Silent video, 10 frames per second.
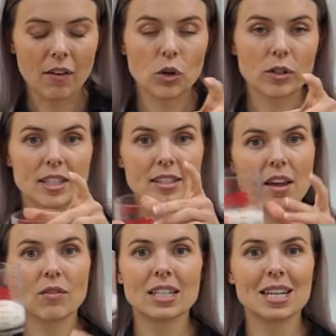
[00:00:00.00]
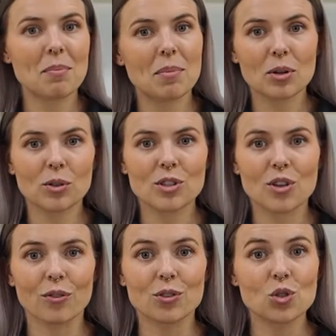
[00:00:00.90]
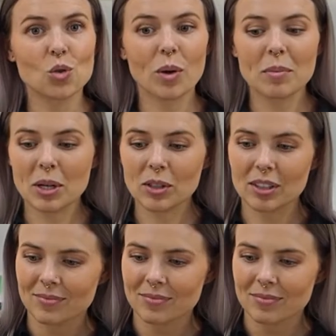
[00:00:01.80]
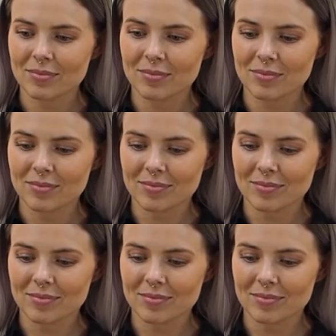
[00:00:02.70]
got 70 mils of soy milk. So